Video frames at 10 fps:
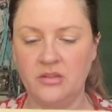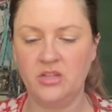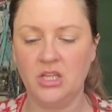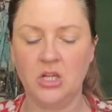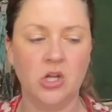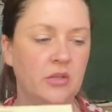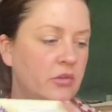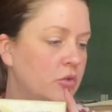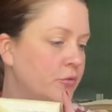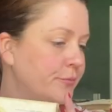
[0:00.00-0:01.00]
I feel like all of
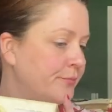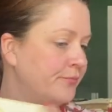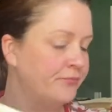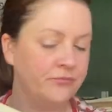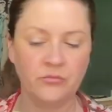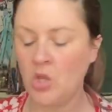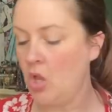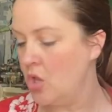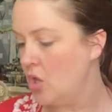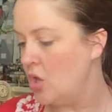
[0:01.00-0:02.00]
you,
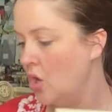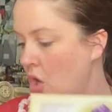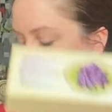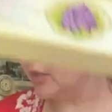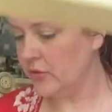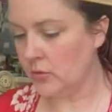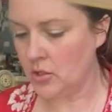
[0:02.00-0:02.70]
all of you are